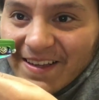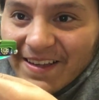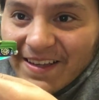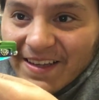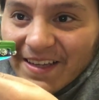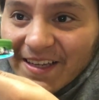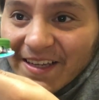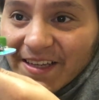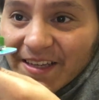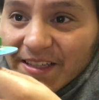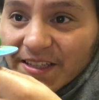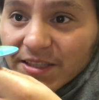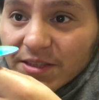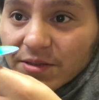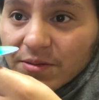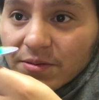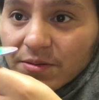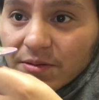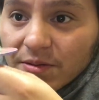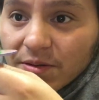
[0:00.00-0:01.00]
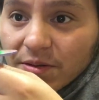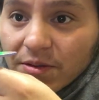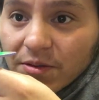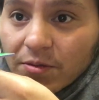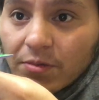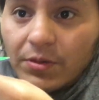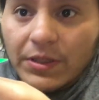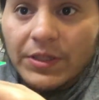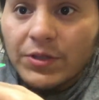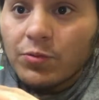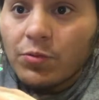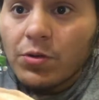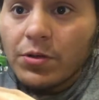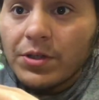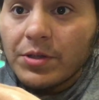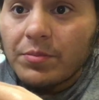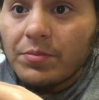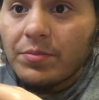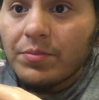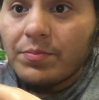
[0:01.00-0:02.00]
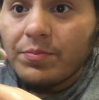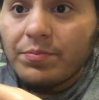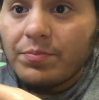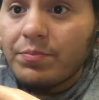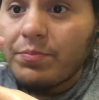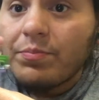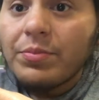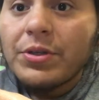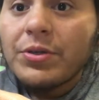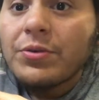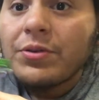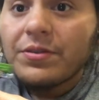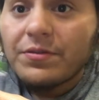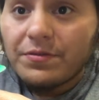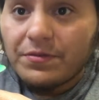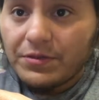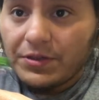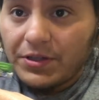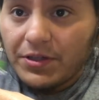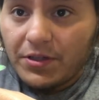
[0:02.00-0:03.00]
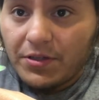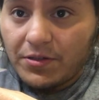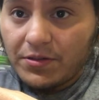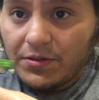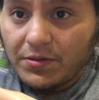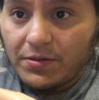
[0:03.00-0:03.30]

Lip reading: It is. It's rolling beautifully, y'all.